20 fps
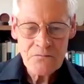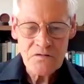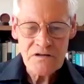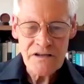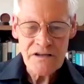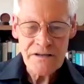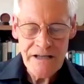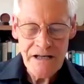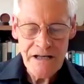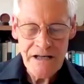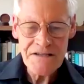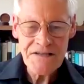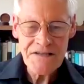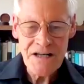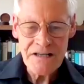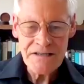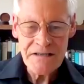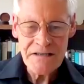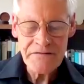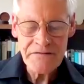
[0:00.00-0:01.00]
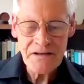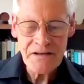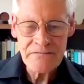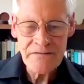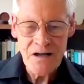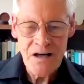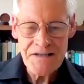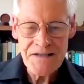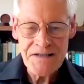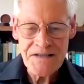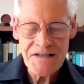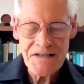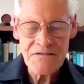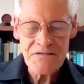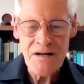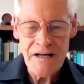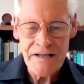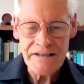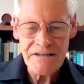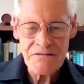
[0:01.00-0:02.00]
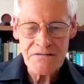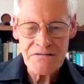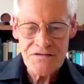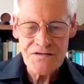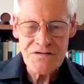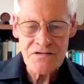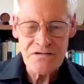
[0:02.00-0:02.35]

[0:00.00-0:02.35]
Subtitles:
Well, I know the scientific advisors are running all